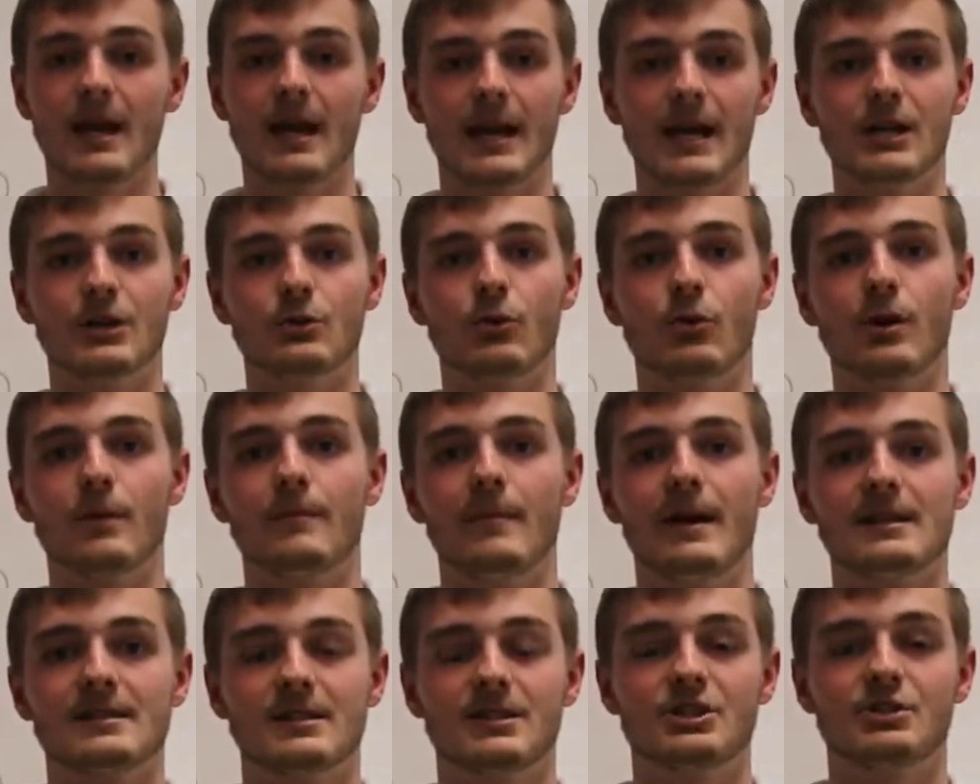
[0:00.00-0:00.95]
and or
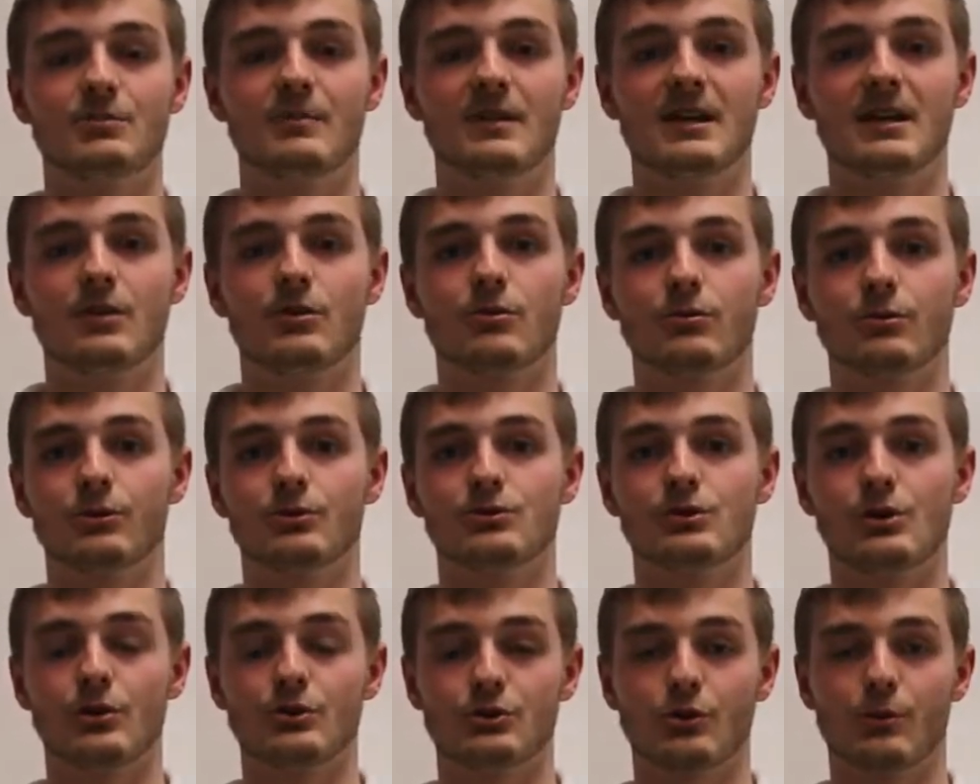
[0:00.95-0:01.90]
message me through
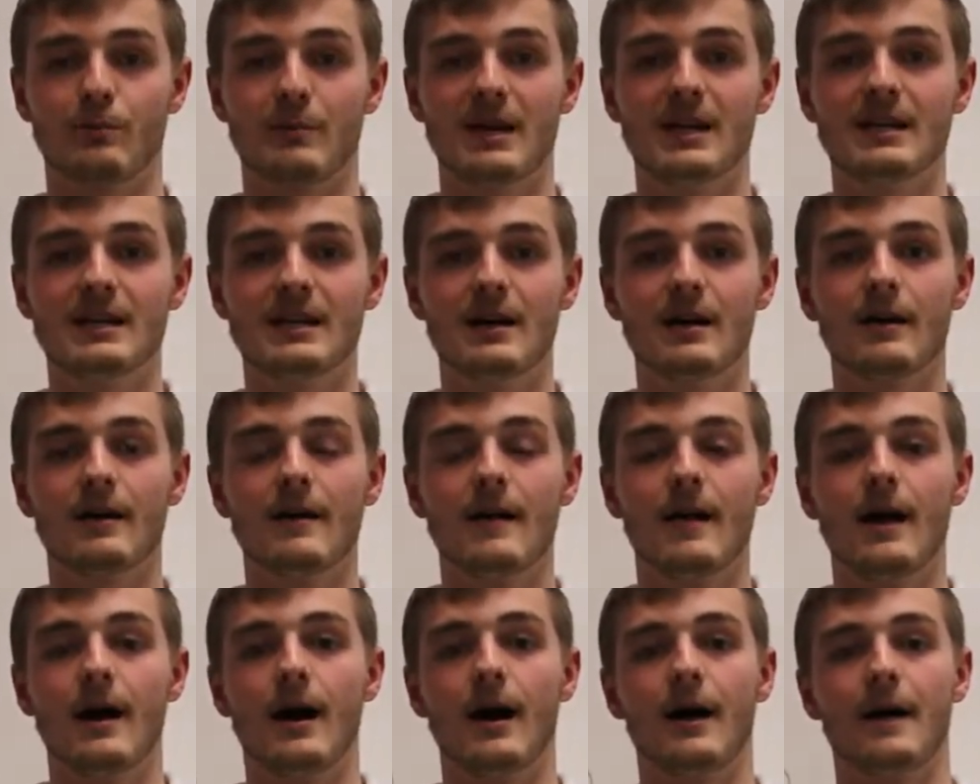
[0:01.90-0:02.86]
social media.
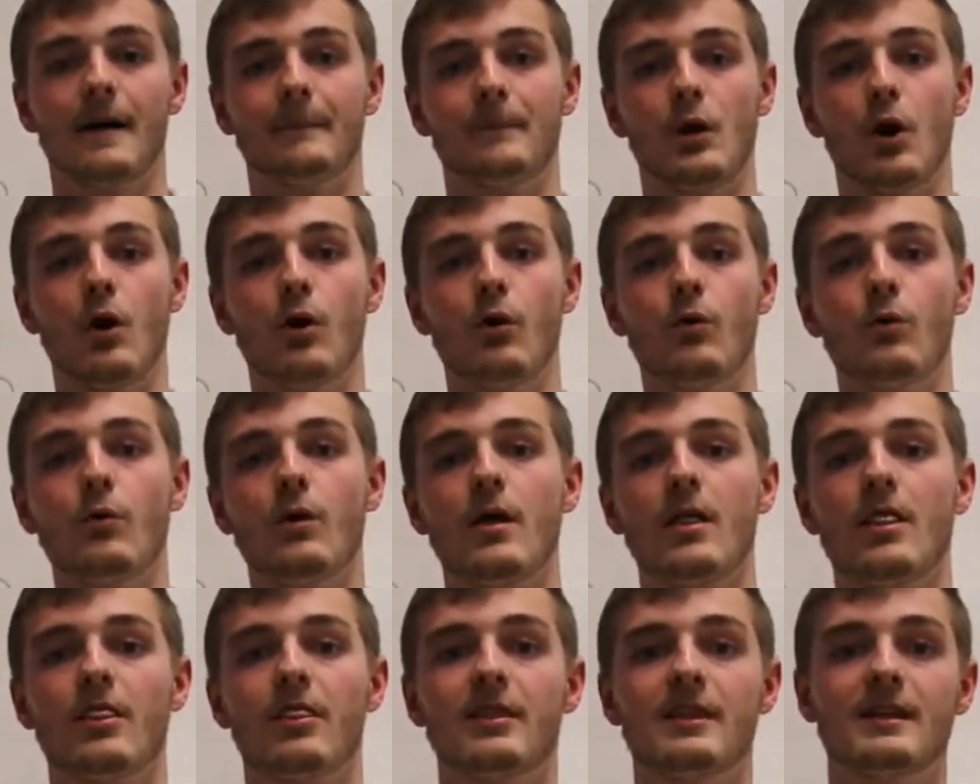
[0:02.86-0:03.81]

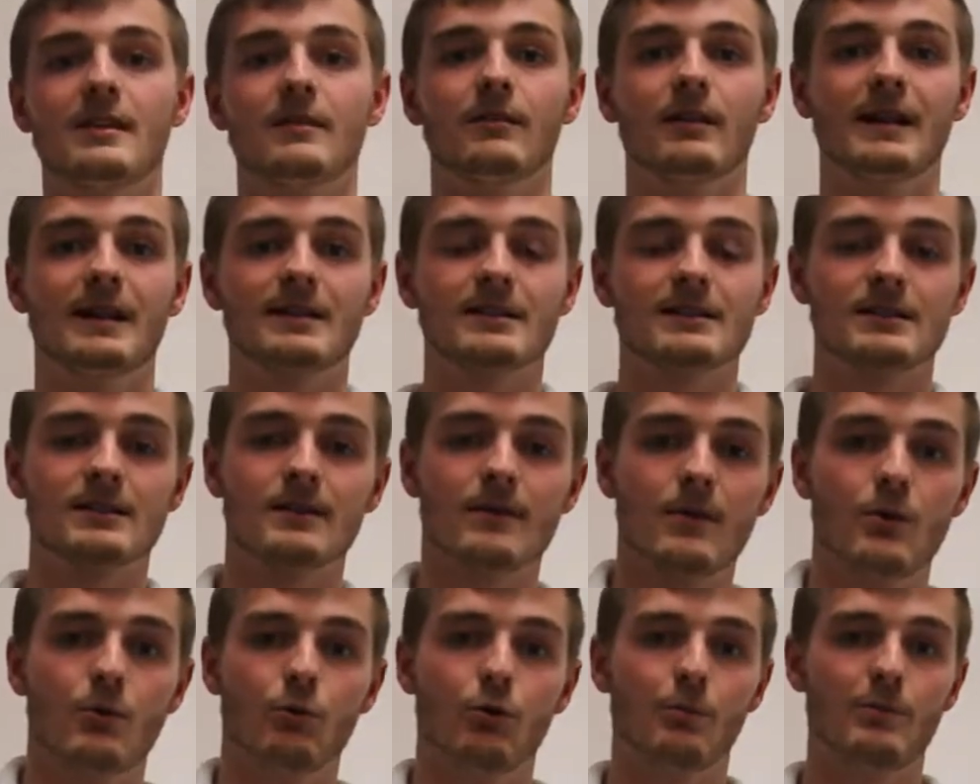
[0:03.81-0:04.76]
All the links
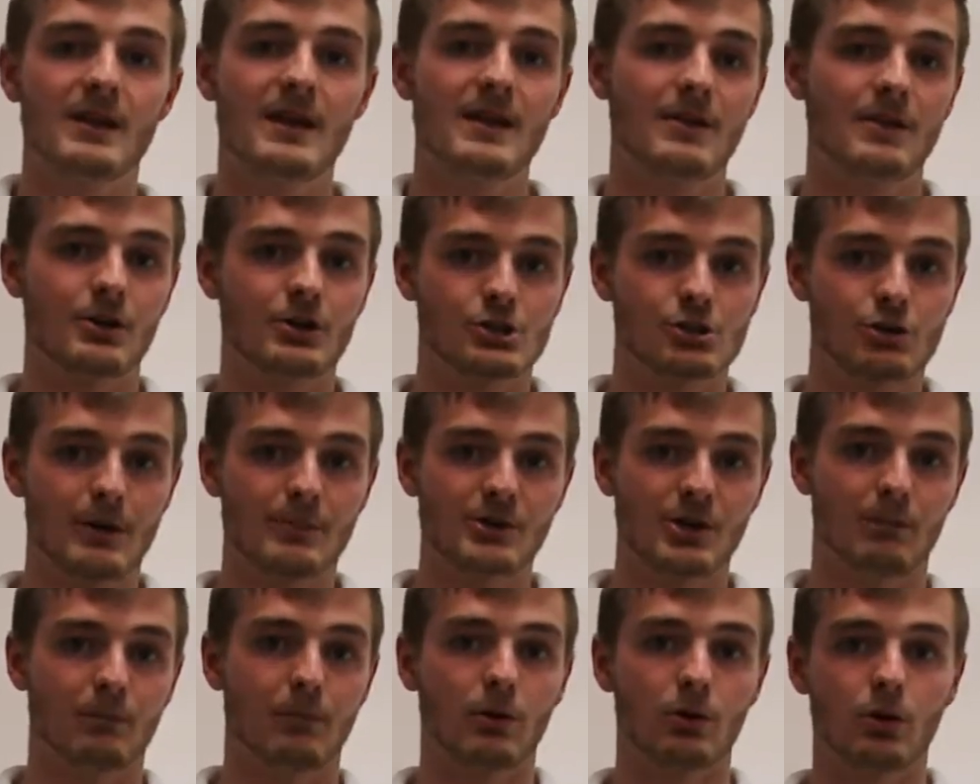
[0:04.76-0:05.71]
will be in the
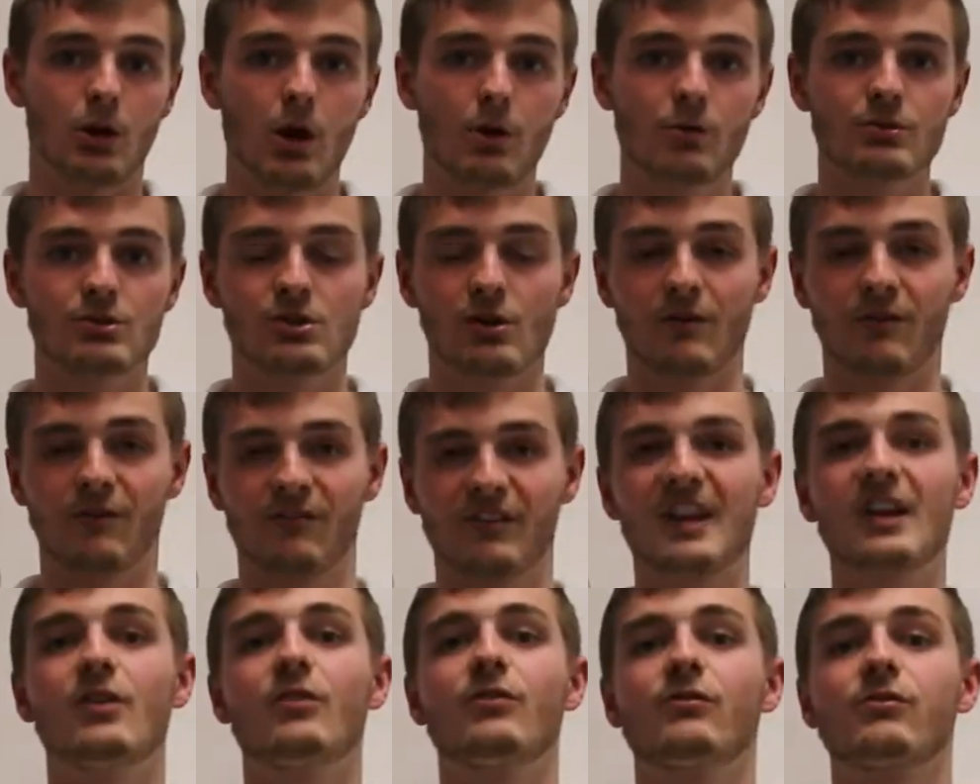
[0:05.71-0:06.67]
description below, so
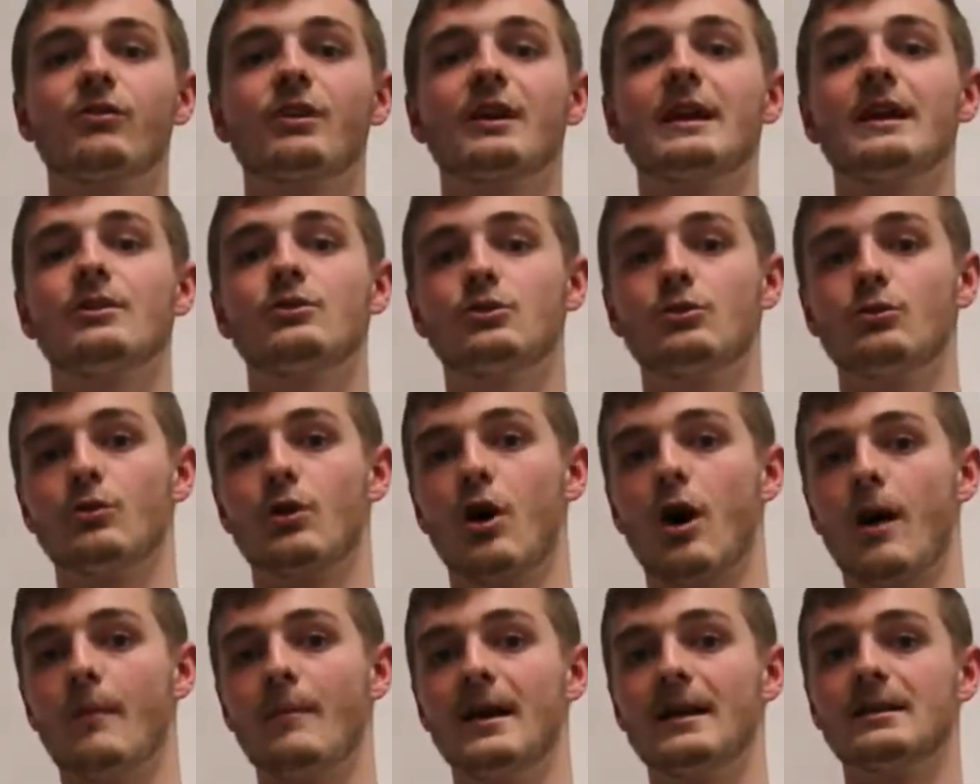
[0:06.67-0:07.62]
feel free to
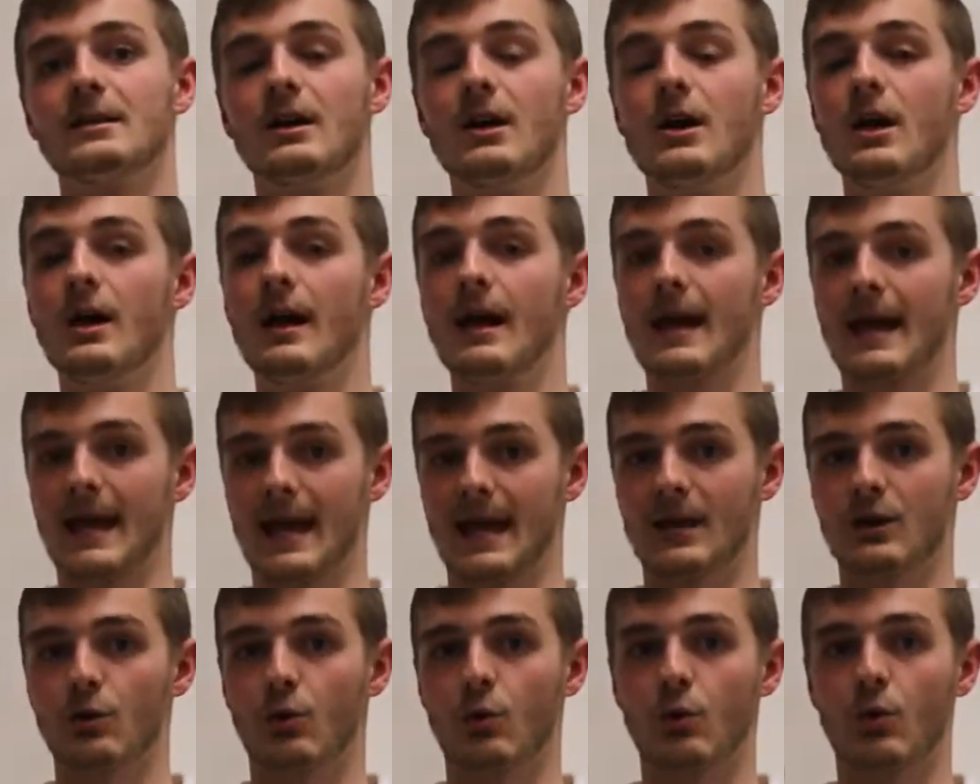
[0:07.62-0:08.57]
comment
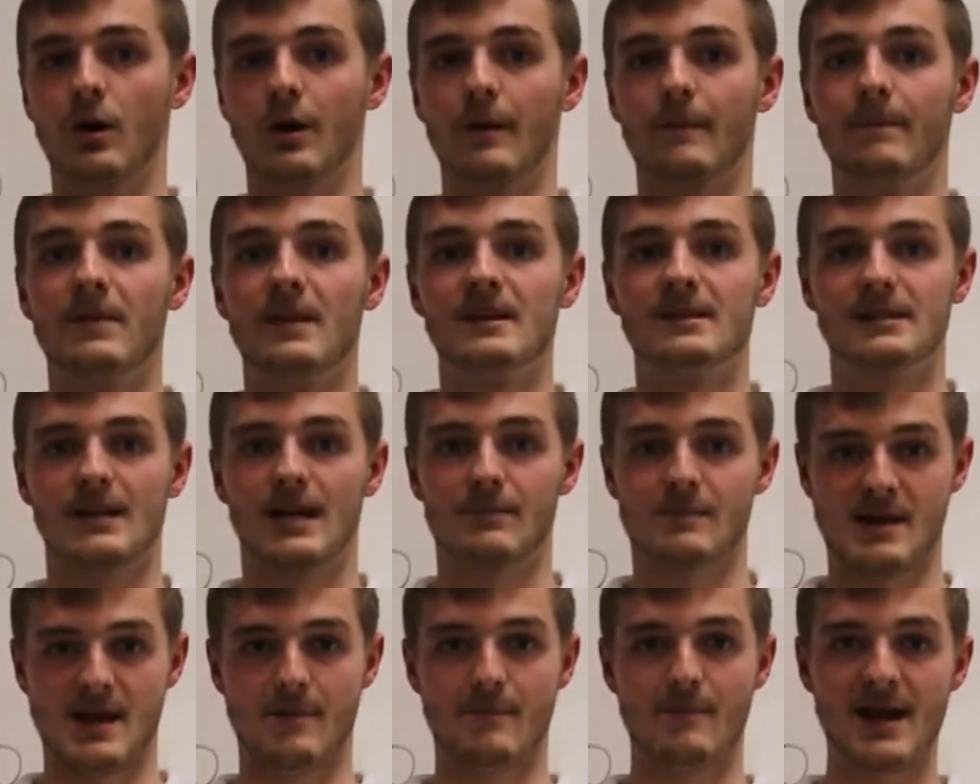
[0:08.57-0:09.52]
and or send
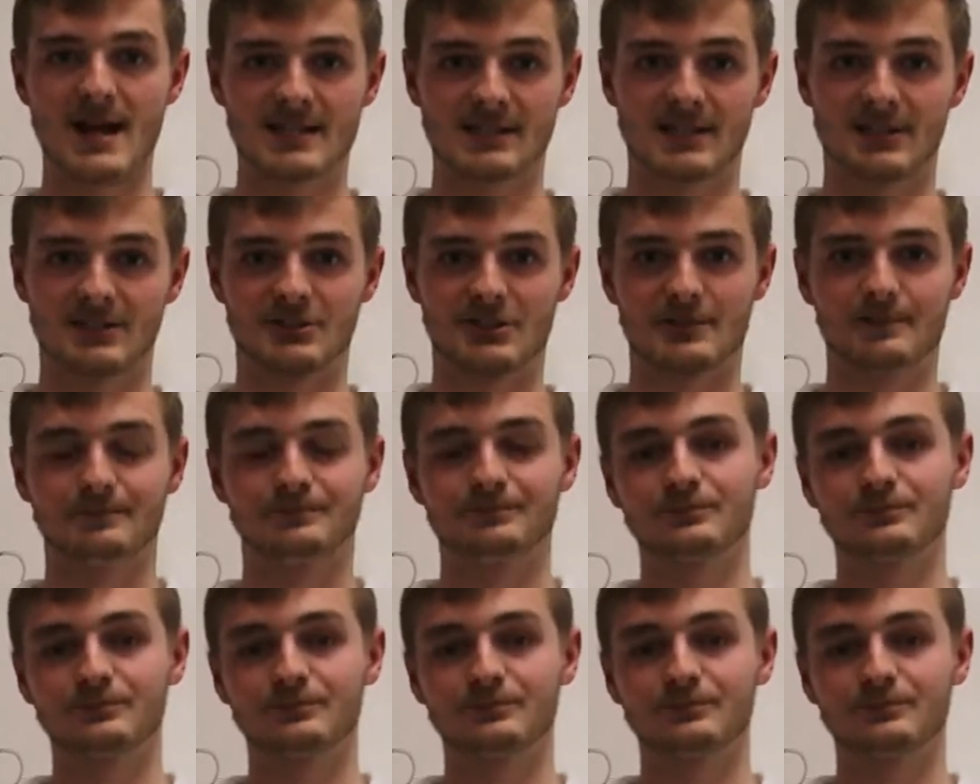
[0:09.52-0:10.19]
me a message.